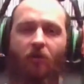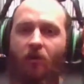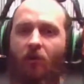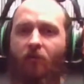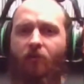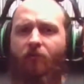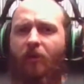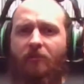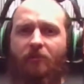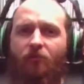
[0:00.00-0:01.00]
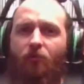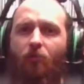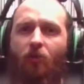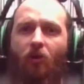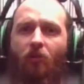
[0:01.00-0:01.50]
They've got these new
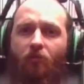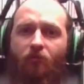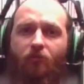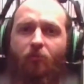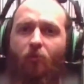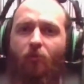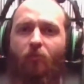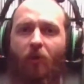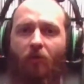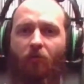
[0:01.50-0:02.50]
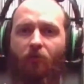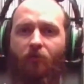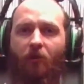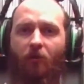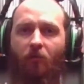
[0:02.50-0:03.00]
colored smooth barrels that
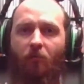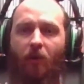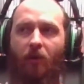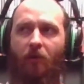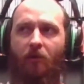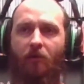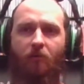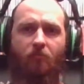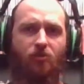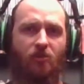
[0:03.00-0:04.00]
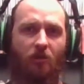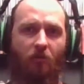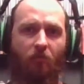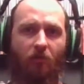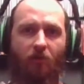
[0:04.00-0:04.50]
are by EMG, I
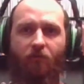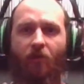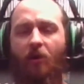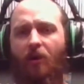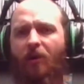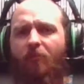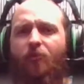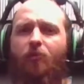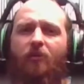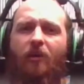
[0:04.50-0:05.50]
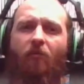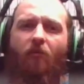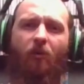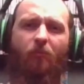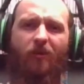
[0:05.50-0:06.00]
believe. I almost went that
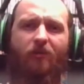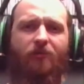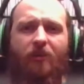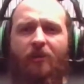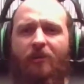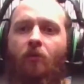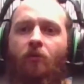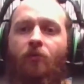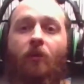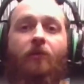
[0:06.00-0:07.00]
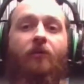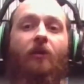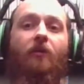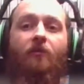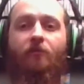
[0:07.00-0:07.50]
route, but I decided
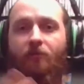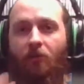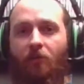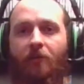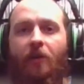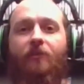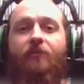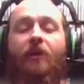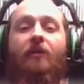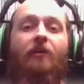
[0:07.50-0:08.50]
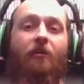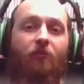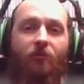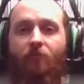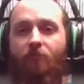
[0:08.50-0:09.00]
to keep
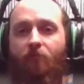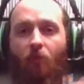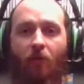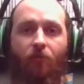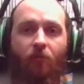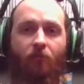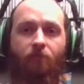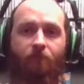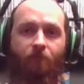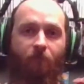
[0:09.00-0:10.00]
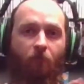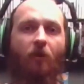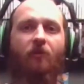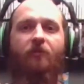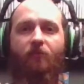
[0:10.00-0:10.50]
this rifle
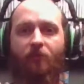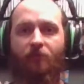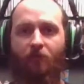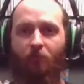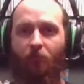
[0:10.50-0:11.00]
relatively simple.